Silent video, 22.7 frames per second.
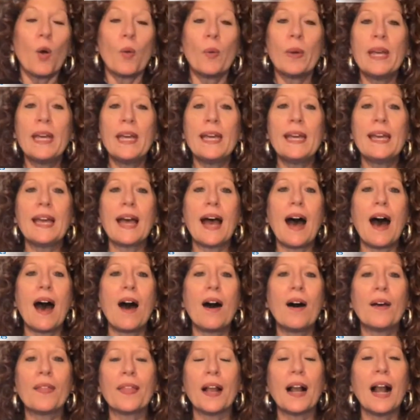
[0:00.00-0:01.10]
We
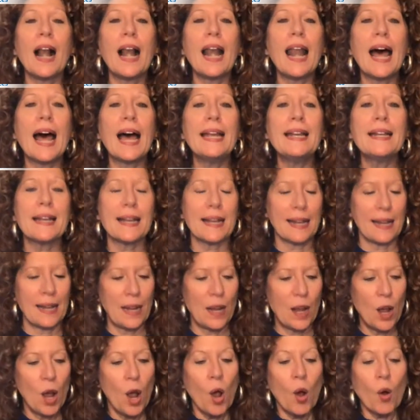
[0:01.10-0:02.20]
are the light,
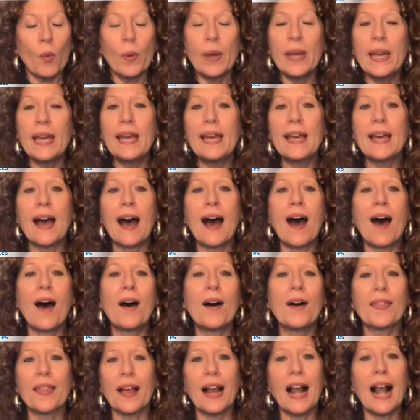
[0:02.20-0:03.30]
we
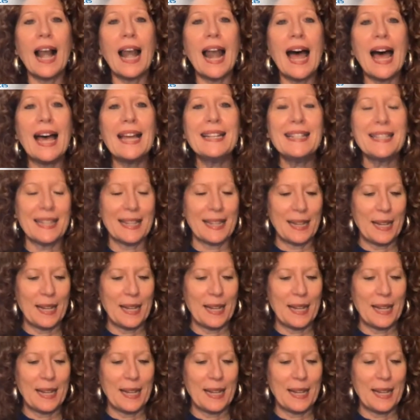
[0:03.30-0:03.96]
are the light,